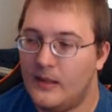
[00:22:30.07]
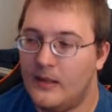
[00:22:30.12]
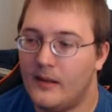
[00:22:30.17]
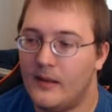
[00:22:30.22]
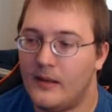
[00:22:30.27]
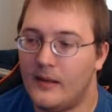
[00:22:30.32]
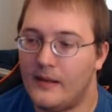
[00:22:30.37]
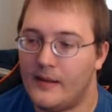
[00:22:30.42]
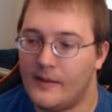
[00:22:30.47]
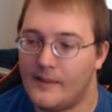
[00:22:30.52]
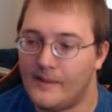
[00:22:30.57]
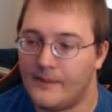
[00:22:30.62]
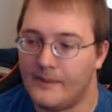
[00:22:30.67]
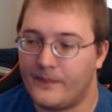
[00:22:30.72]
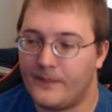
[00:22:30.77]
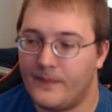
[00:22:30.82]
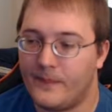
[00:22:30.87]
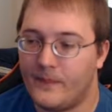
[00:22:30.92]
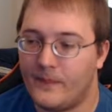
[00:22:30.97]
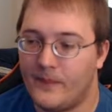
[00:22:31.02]

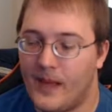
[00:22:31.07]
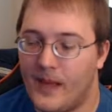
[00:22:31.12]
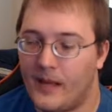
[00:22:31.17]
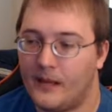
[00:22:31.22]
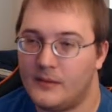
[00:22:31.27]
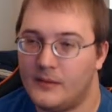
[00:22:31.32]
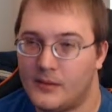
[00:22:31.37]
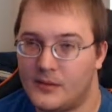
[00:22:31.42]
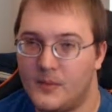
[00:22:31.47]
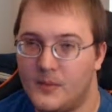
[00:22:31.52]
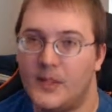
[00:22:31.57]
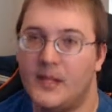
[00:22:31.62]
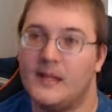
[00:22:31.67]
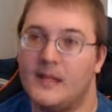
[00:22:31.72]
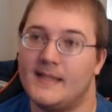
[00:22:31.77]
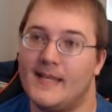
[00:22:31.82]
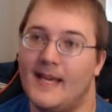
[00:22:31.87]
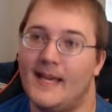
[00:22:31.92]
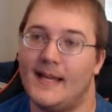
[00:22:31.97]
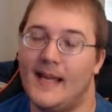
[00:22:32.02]
Not just
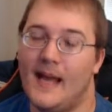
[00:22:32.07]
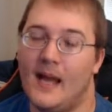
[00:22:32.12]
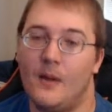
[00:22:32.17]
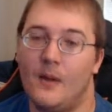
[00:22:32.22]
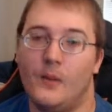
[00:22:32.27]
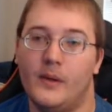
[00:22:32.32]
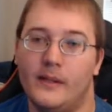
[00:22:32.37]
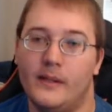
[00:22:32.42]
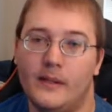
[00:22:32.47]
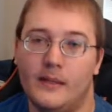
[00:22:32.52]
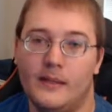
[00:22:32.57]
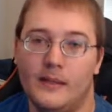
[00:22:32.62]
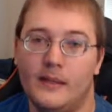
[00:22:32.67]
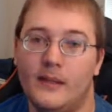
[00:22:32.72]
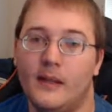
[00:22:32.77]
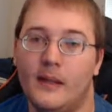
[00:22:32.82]
because I got one.